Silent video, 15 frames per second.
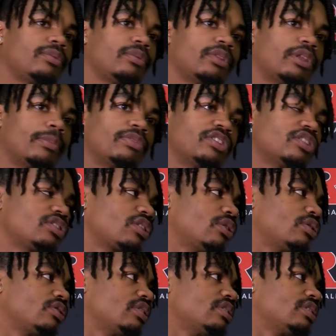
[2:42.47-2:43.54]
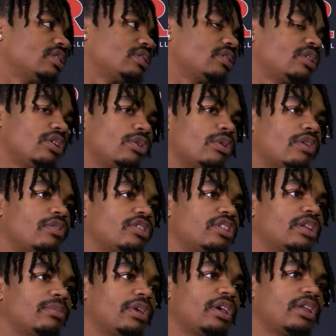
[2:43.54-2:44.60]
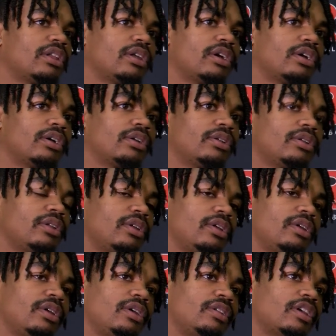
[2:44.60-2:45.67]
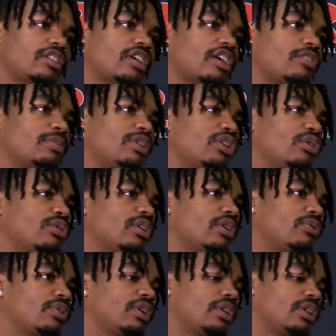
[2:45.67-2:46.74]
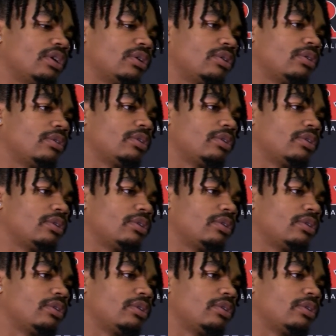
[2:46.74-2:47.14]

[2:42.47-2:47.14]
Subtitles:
with the position coaches and whoever's in the meeting. That's how it's been a little different, you know.